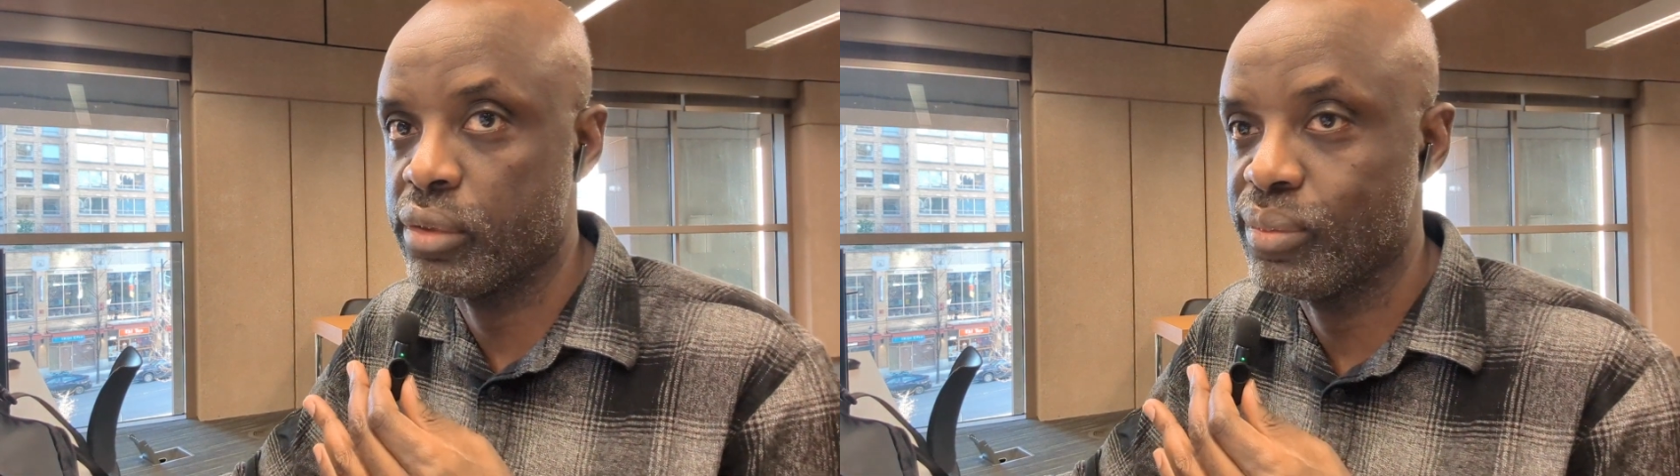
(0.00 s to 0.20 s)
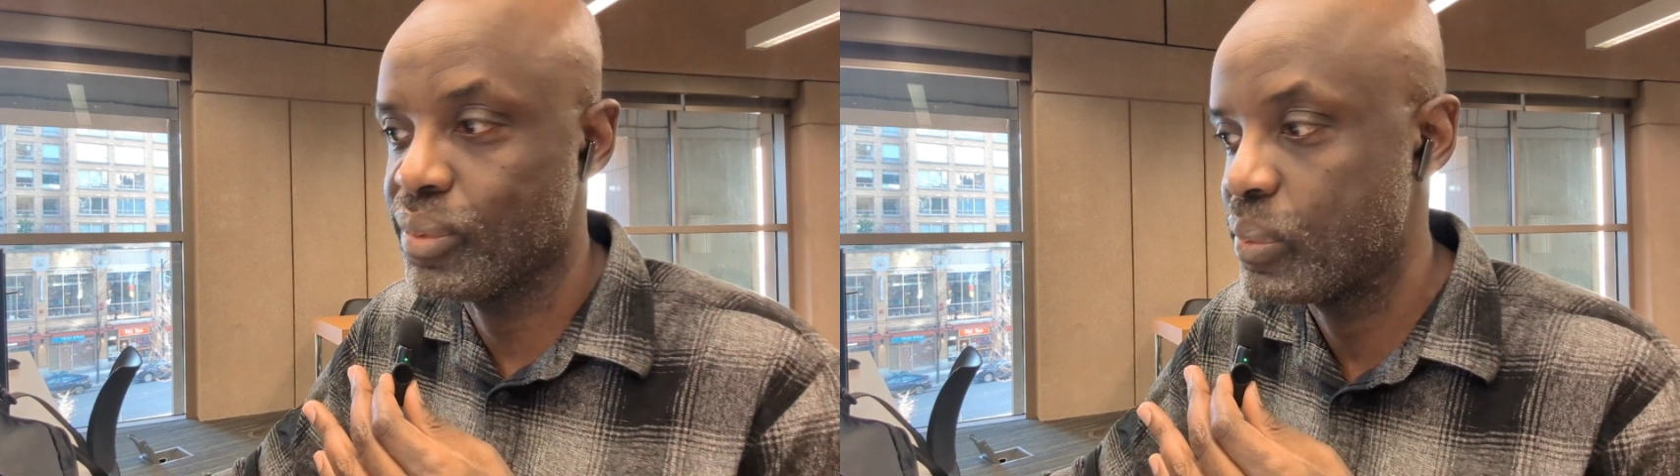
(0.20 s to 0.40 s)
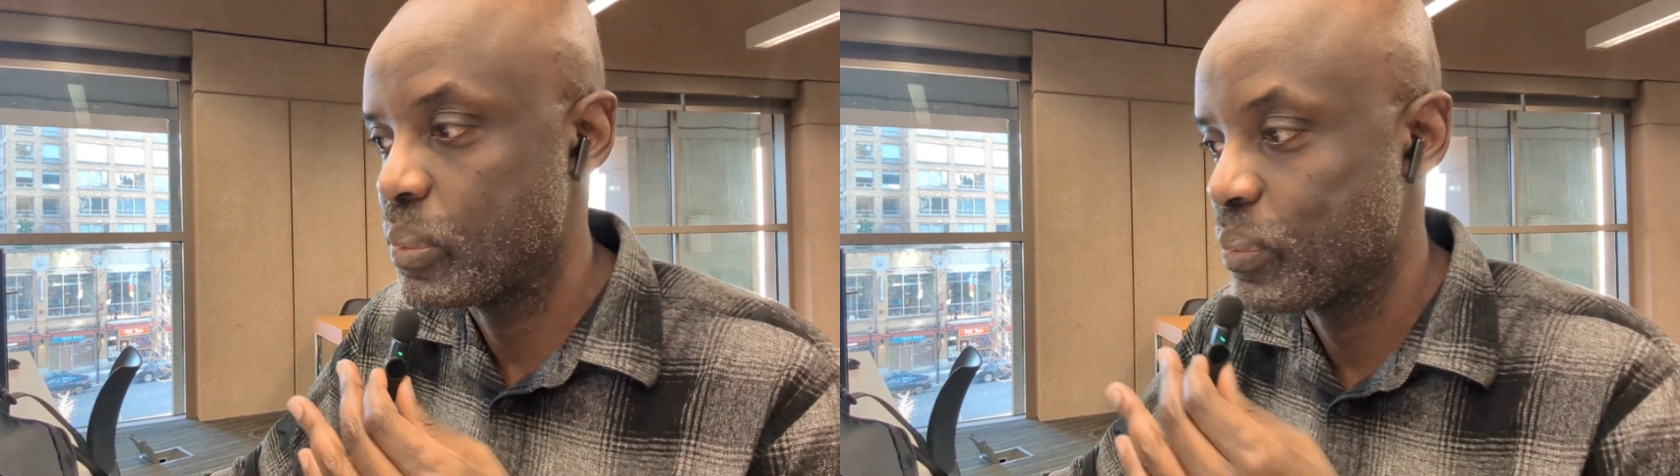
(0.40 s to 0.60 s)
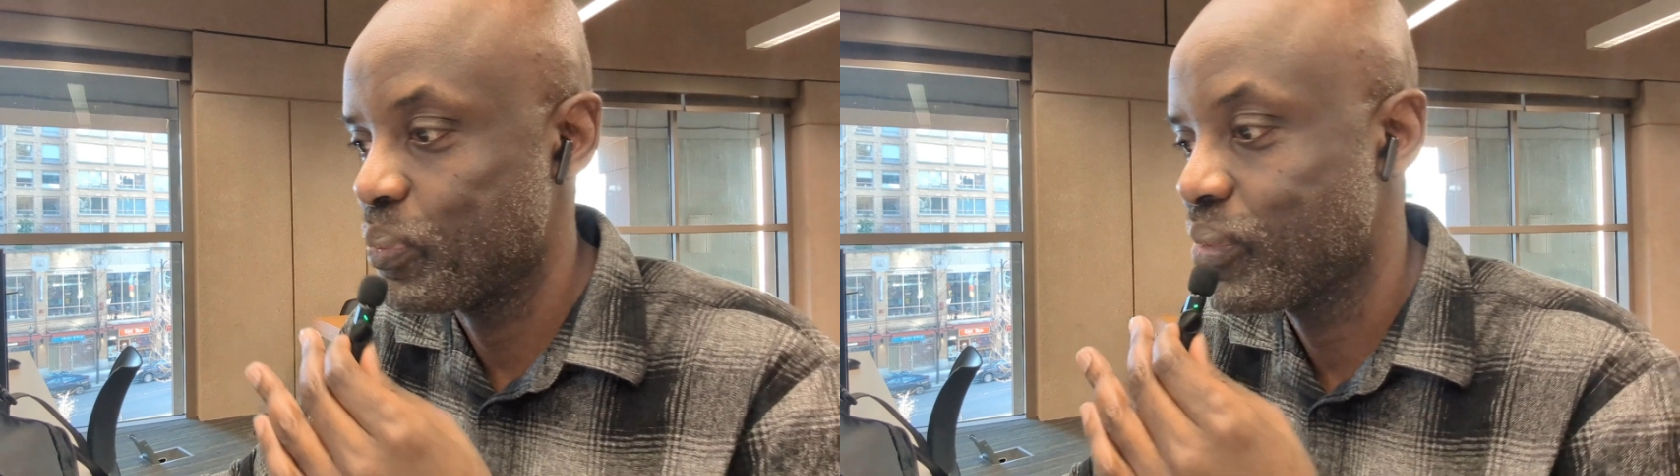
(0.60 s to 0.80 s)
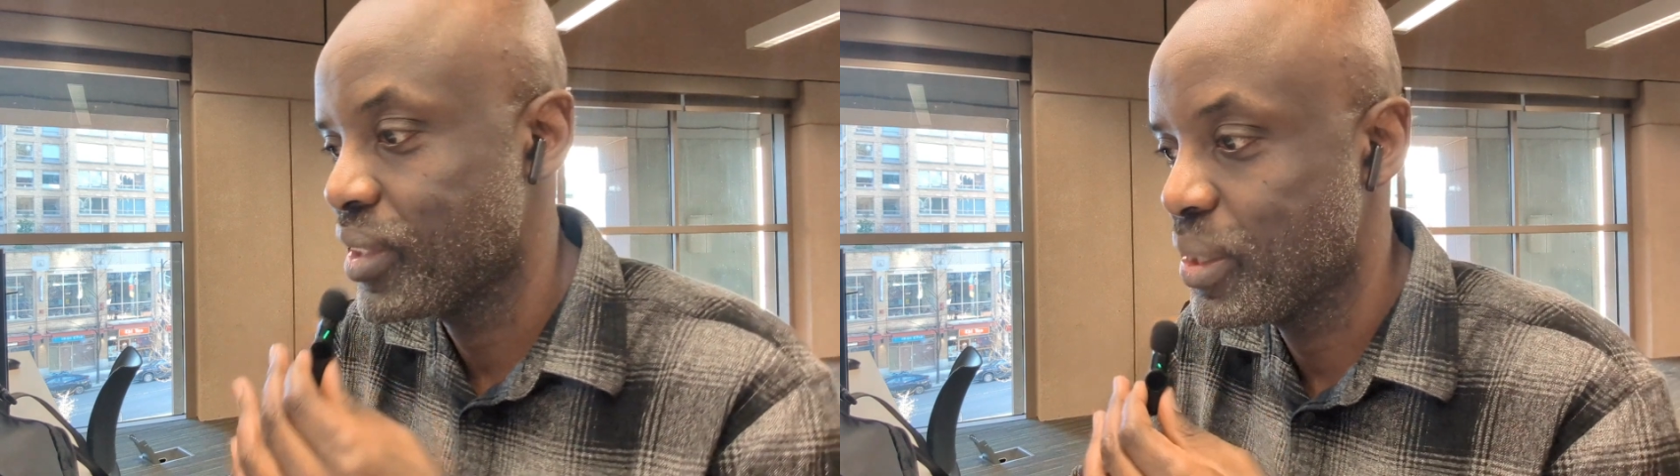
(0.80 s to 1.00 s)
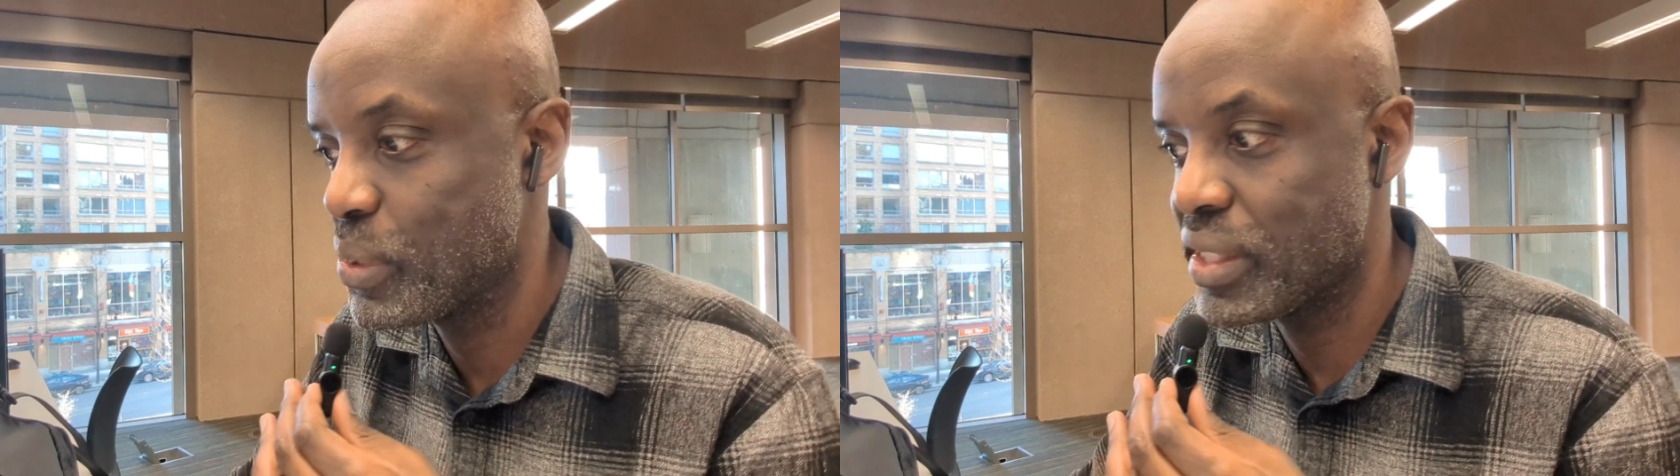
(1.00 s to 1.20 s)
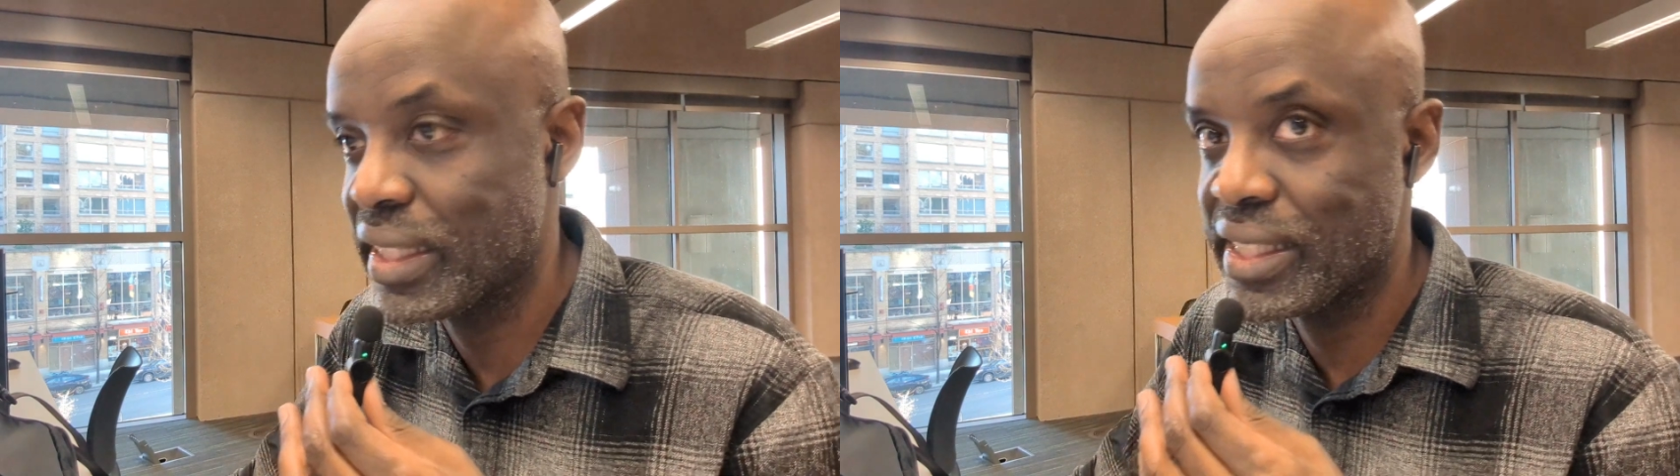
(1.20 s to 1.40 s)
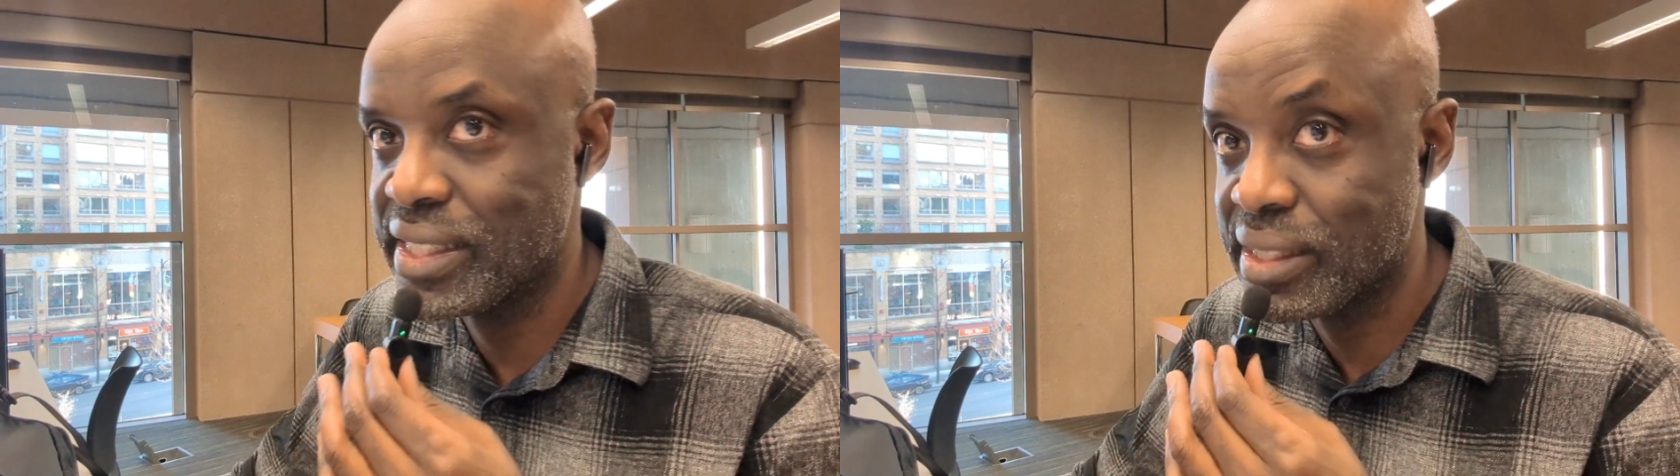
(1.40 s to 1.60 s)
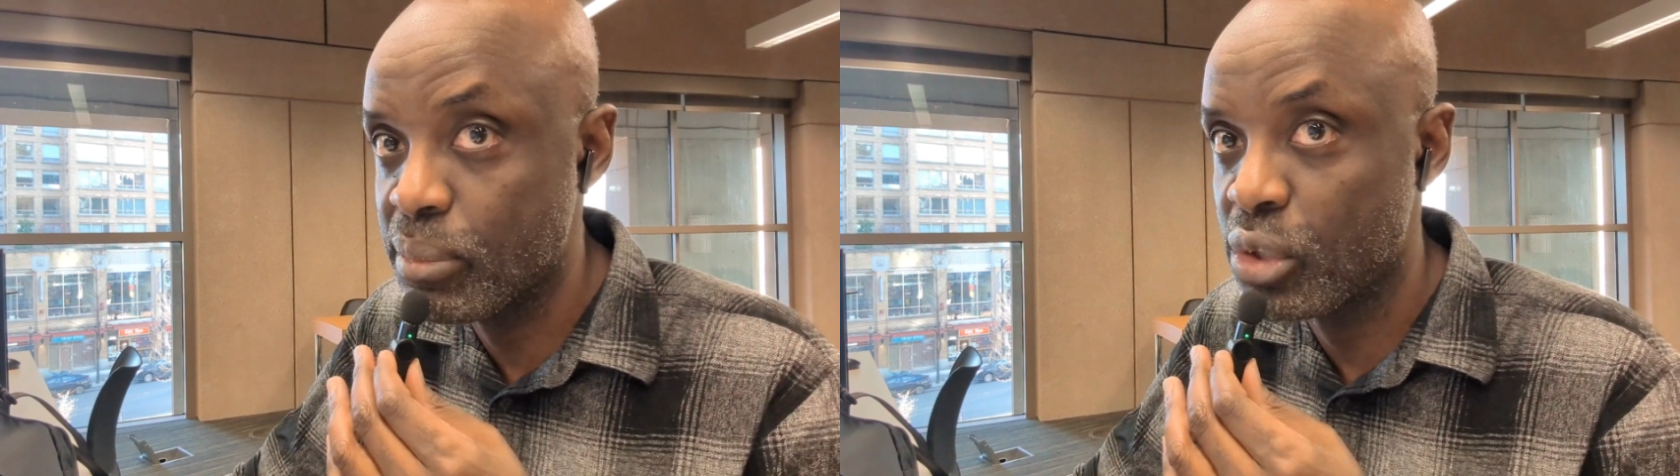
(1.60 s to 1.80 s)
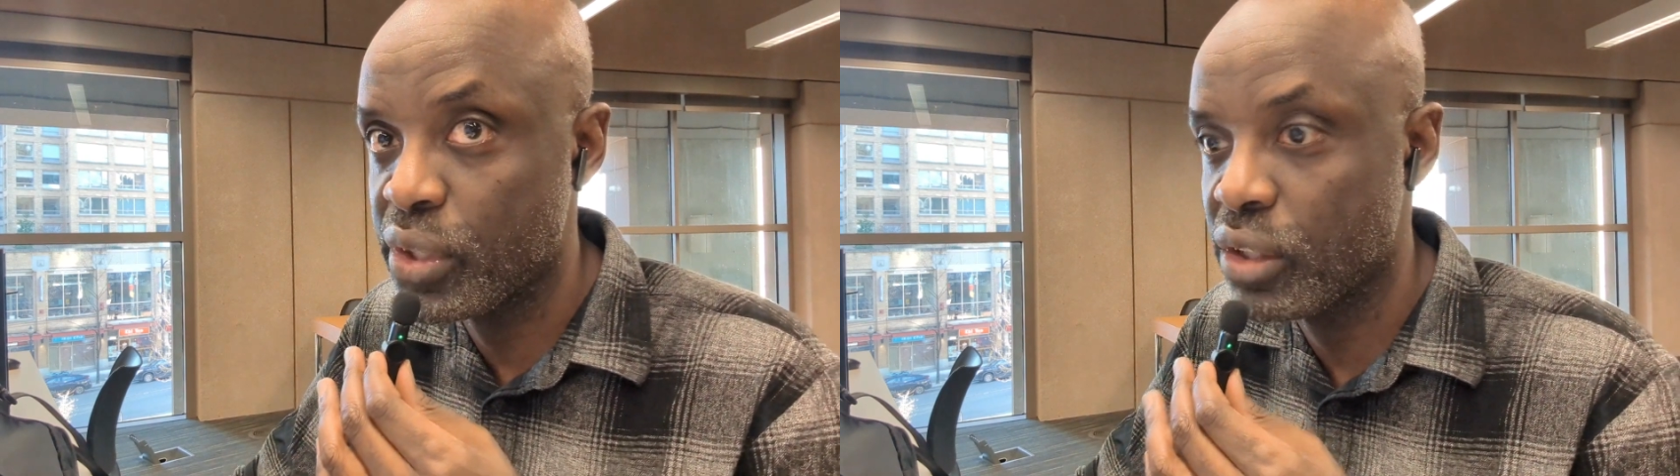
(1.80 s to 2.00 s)
It was like a
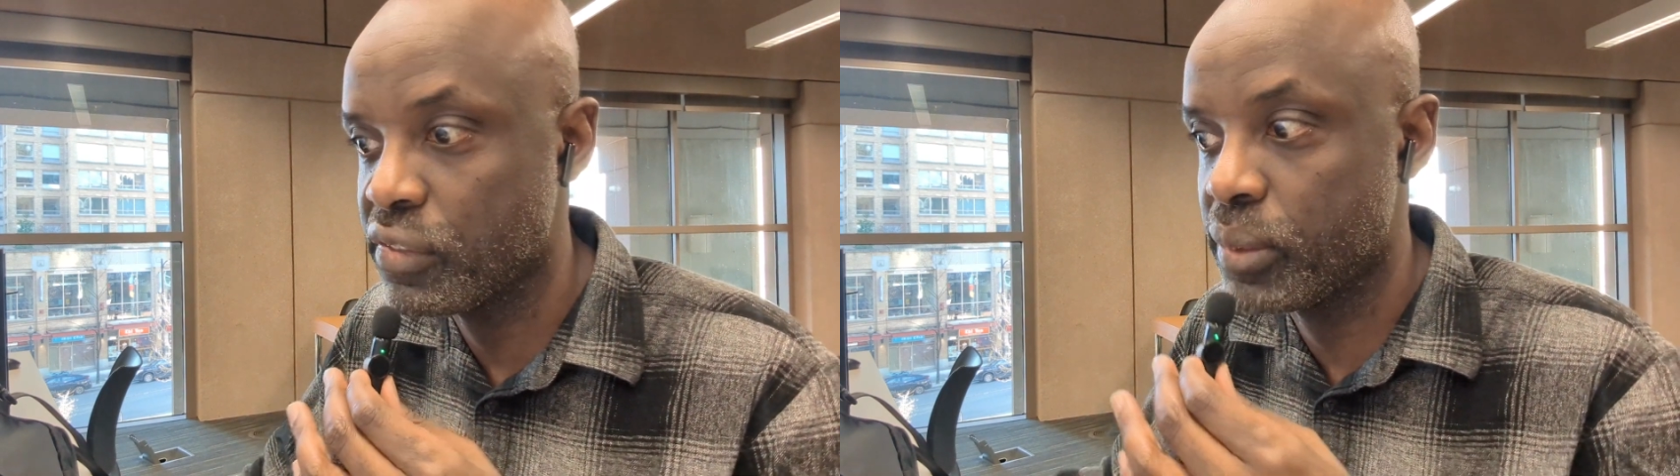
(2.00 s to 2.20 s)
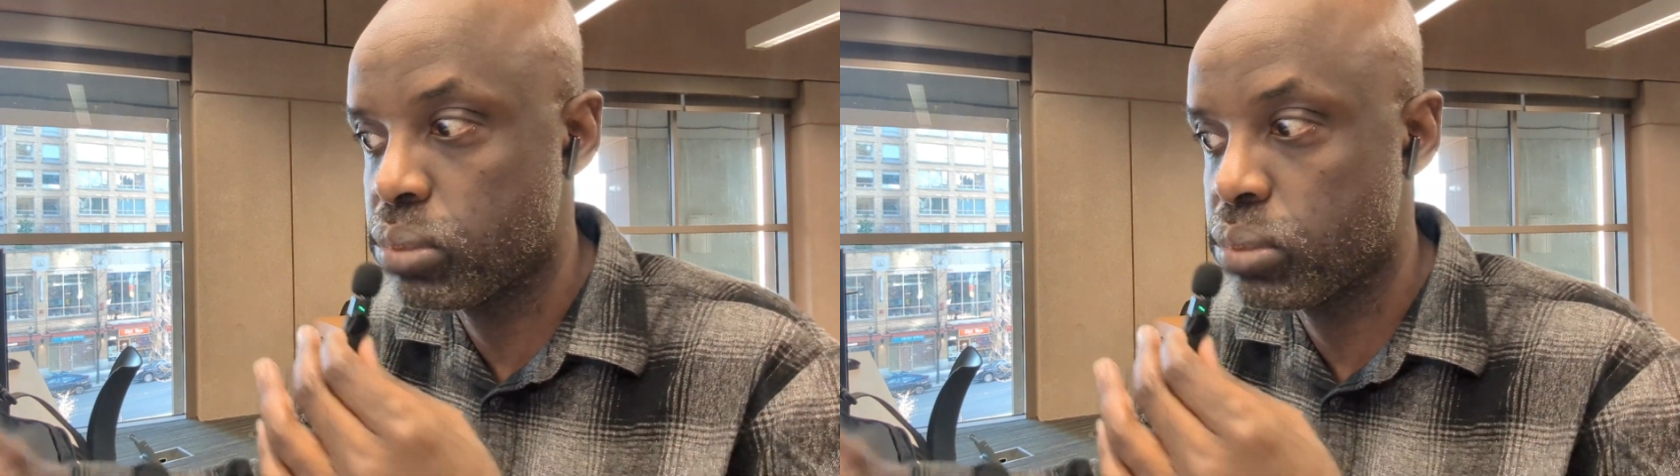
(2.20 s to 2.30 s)
summary of the